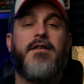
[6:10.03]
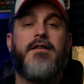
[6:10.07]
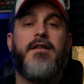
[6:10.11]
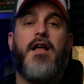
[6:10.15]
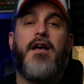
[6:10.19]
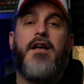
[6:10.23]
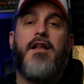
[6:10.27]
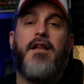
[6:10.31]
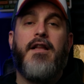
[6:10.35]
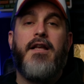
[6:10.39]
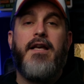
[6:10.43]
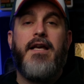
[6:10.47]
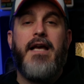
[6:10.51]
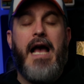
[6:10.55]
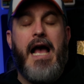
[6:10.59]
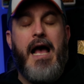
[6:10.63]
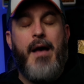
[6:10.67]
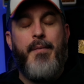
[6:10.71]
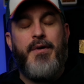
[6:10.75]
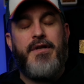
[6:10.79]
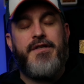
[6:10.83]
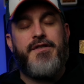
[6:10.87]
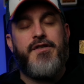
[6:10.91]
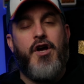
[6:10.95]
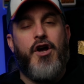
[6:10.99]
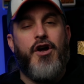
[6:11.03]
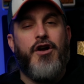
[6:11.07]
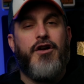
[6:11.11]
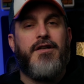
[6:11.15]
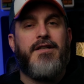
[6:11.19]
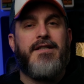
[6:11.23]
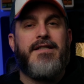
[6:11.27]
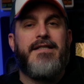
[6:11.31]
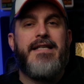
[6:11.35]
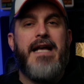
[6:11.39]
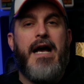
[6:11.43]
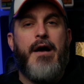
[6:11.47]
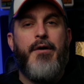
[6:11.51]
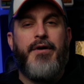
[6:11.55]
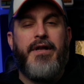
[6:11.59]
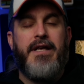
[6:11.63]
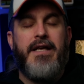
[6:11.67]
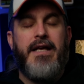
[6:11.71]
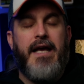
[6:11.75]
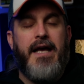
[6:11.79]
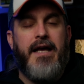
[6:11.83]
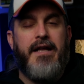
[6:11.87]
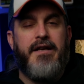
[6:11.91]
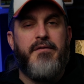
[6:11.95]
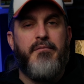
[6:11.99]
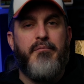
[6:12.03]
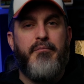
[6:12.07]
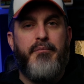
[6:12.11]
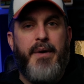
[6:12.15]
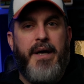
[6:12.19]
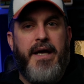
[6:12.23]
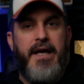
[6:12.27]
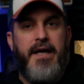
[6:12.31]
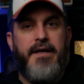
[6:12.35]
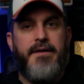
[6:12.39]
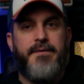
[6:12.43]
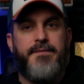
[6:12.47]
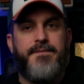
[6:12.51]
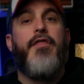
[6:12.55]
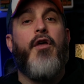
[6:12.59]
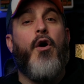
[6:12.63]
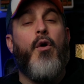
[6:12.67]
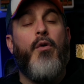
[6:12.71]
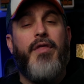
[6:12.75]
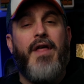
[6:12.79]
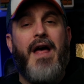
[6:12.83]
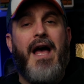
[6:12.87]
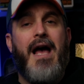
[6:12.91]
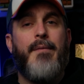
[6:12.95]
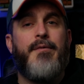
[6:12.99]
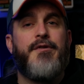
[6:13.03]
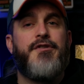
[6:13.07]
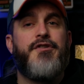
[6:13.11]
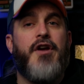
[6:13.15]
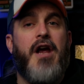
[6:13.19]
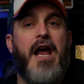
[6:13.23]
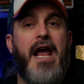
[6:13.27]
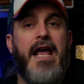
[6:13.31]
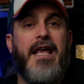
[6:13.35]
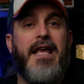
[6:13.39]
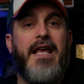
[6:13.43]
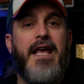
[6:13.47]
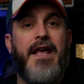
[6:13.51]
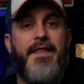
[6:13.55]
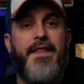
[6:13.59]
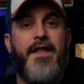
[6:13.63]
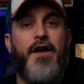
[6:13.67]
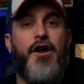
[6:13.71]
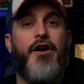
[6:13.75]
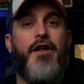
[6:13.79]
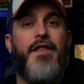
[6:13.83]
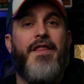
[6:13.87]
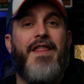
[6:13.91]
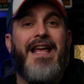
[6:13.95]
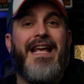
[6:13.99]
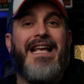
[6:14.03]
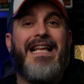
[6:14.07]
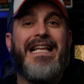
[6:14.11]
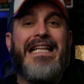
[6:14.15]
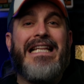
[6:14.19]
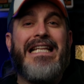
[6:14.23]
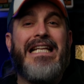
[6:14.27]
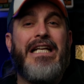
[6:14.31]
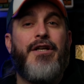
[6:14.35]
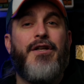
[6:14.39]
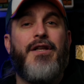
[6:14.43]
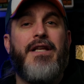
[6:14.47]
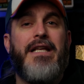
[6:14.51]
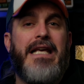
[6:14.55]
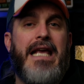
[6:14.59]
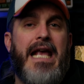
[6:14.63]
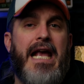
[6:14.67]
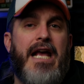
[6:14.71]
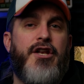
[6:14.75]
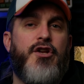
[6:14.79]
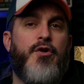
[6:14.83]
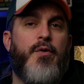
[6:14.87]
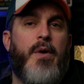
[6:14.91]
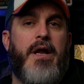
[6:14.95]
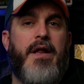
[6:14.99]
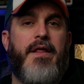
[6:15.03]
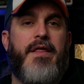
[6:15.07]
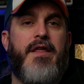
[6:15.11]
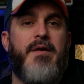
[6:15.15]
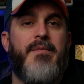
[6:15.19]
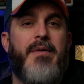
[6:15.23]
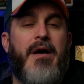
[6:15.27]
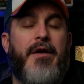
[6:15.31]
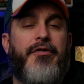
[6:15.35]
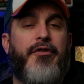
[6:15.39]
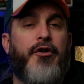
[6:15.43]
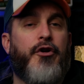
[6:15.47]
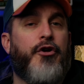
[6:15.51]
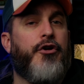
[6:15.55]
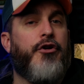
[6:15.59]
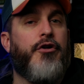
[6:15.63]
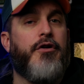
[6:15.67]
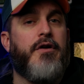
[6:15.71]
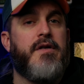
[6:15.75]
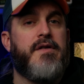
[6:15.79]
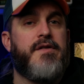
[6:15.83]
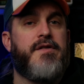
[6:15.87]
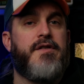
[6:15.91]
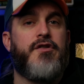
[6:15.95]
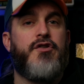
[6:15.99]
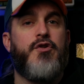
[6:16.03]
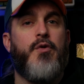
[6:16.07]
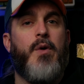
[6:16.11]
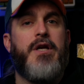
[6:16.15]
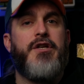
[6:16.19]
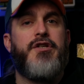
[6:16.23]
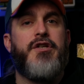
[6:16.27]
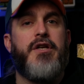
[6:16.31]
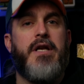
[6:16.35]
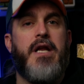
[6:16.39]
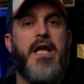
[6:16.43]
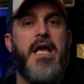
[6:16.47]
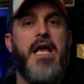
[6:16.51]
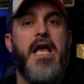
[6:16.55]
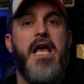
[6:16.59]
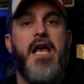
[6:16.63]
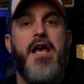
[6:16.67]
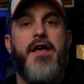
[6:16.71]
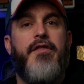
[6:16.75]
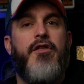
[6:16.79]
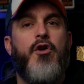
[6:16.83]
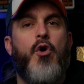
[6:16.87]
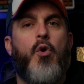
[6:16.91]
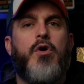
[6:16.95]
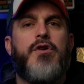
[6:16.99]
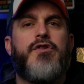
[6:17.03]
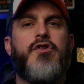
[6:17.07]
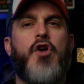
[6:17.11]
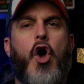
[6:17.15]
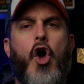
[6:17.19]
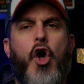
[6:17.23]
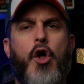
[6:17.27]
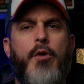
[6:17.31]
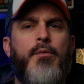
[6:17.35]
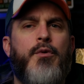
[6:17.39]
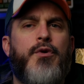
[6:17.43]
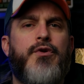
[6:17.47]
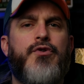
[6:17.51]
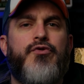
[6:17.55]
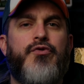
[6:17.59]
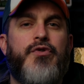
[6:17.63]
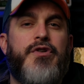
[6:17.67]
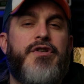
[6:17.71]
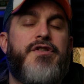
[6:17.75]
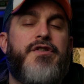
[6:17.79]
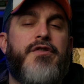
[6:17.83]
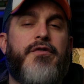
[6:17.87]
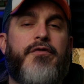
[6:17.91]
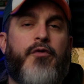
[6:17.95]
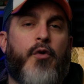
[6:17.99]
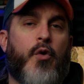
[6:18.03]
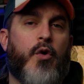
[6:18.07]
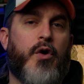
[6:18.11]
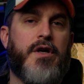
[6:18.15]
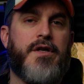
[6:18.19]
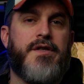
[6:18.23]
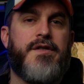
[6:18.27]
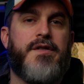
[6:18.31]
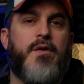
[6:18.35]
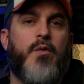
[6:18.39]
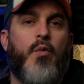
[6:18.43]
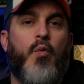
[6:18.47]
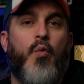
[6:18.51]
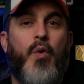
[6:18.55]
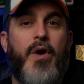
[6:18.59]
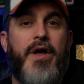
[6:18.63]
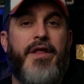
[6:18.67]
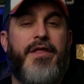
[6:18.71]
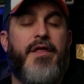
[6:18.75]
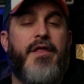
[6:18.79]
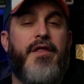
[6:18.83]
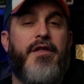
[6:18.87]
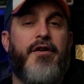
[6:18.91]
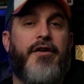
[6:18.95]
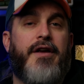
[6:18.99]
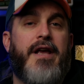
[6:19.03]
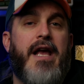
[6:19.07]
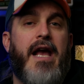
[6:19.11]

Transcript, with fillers: Luckily, hobbits are dowdy at bay. Though the hobbits are hanging in there, they clearly can't do anything about their current situation. The orcs almost reached the forest with their